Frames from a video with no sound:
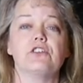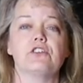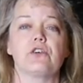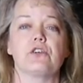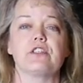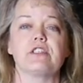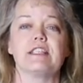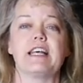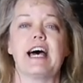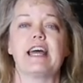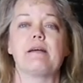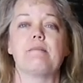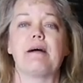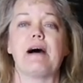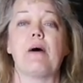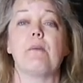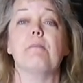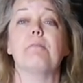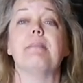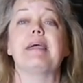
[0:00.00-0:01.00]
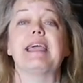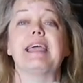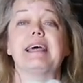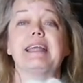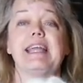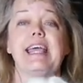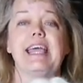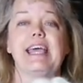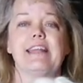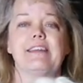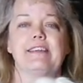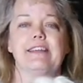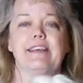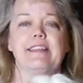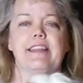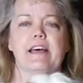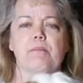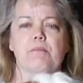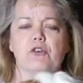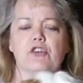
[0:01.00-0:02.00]
so it's not about
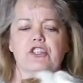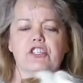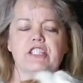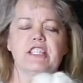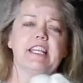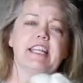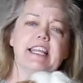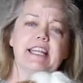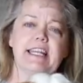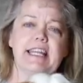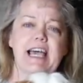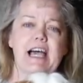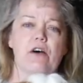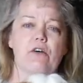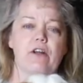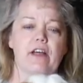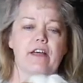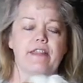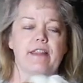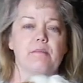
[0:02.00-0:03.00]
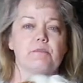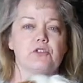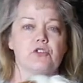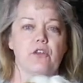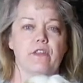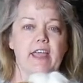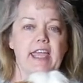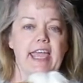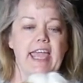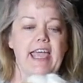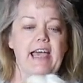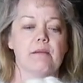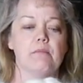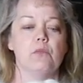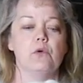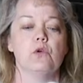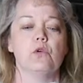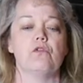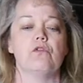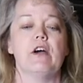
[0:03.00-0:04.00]
manhandling them or sitting down on them so they can't
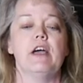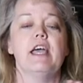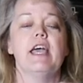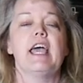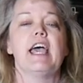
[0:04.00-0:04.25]
move.